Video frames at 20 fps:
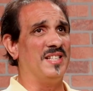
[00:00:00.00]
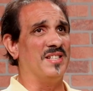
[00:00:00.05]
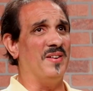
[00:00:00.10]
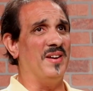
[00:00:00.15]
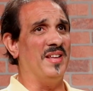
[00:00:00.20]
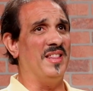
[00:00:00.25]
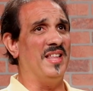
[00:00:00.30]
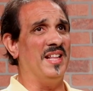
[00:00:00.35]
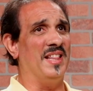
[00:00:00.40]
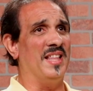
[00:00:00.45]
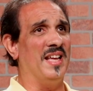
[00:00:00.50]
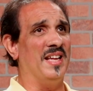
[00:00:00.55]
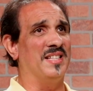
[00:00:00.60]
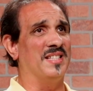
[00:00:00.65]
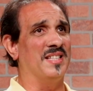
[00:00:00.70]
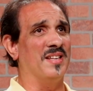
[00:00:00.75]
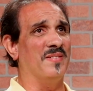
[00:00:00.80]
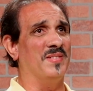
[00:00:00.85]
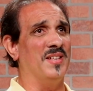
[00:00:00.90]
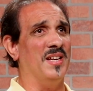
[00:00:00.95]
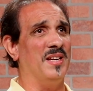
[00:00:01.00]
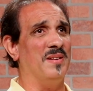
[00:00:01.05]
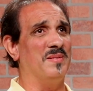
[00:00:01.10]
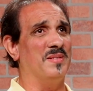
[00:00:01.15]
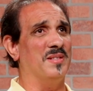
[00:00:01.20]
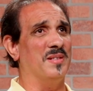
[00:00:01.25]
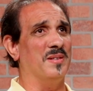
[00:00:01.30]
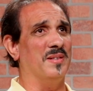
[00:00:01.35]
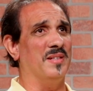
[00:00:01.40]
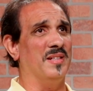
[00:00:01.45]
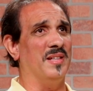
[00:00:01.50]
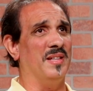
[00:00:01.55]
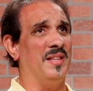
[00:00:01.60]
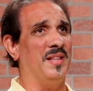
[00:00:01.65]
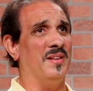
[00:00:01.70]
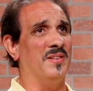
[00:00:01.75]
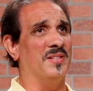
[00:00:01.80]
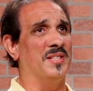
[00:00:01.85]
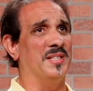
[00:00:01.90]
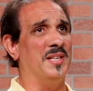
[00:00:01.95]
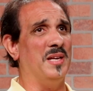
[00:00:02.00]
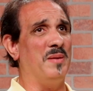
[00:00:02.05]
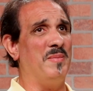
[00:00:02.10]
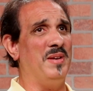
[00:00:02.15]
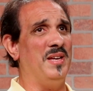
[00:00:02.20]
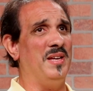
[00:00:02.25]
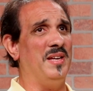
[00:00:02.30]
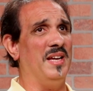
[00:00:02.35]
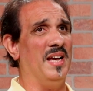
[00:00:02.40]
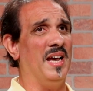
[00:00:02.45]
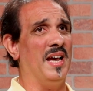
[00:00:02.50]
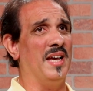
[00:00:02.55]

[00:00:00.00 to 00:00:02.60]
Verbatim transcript: So I think that sometimes they'll see me